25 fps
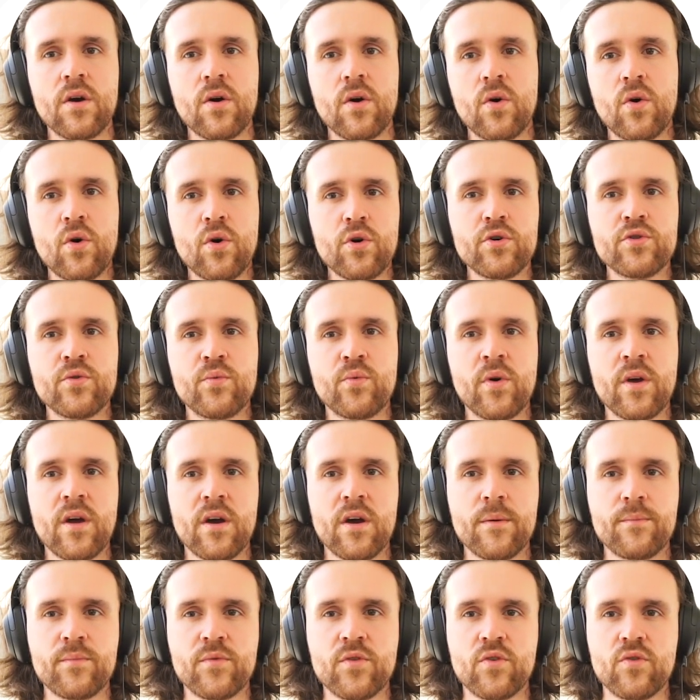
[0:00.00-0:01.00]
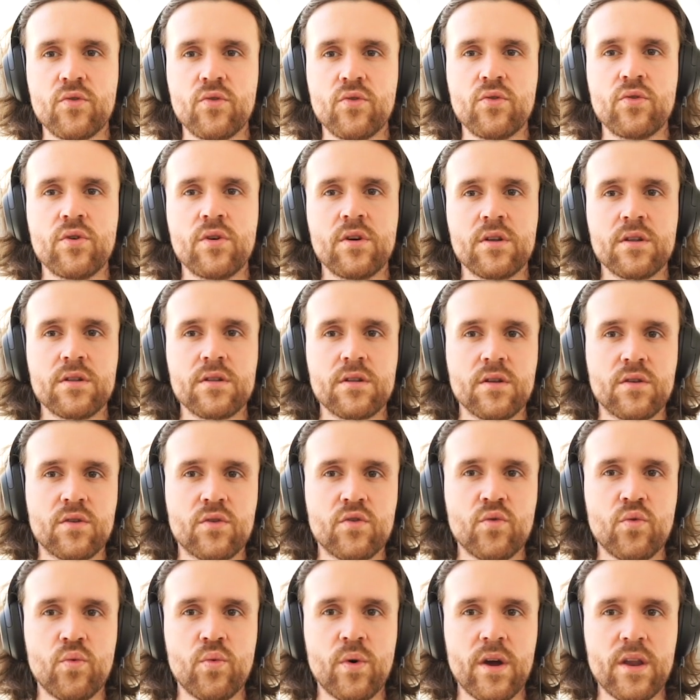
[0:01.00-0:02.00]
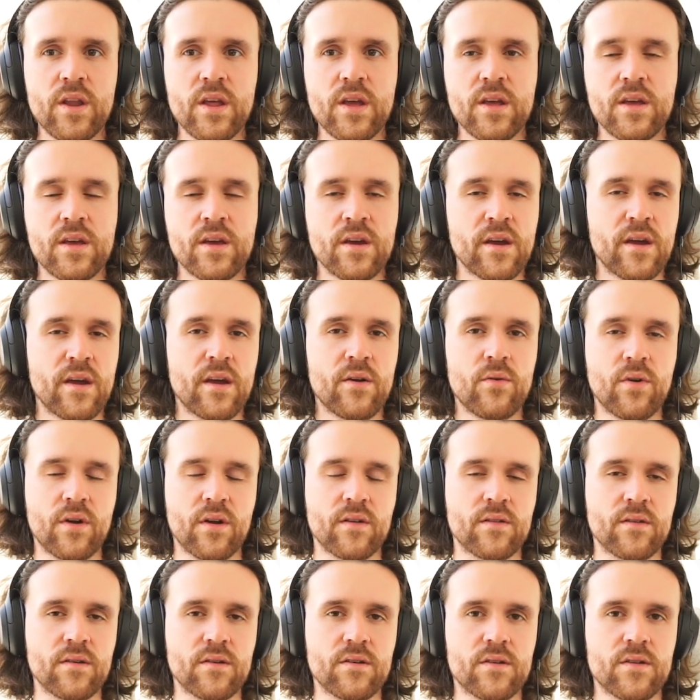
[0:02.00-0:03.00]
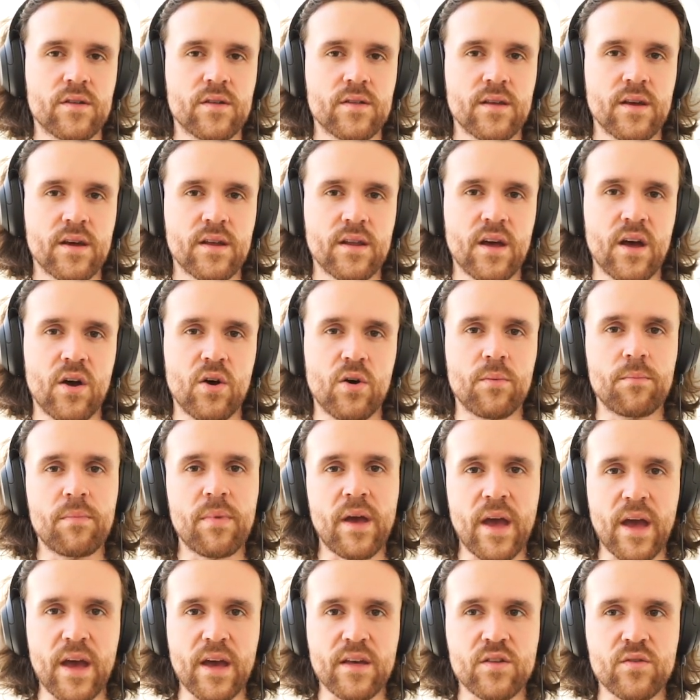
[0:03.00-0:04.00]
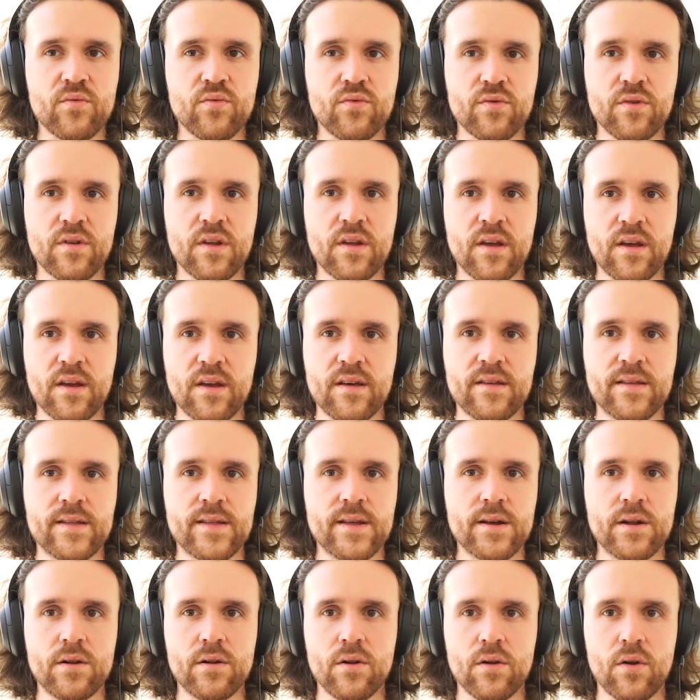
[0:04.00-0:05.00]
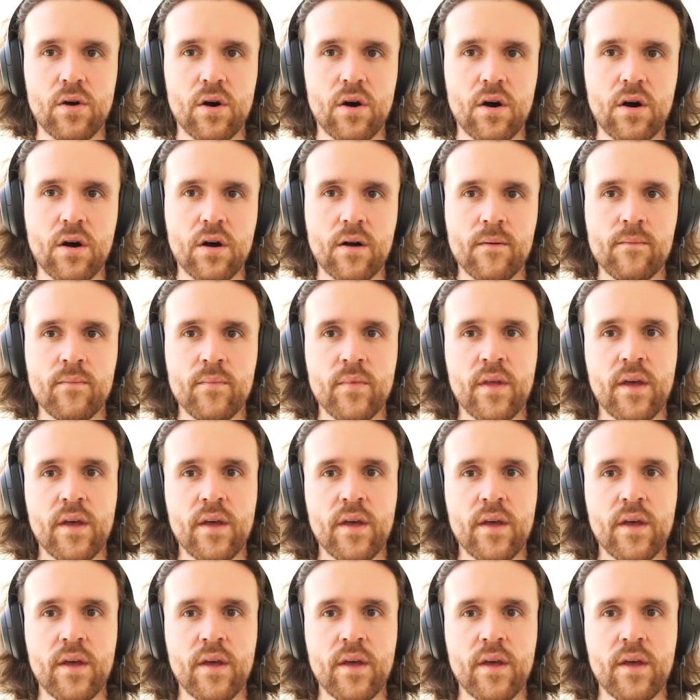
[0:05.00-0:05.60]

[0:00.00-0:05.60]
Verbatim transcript: all the way up to the 20 characters that our password is long.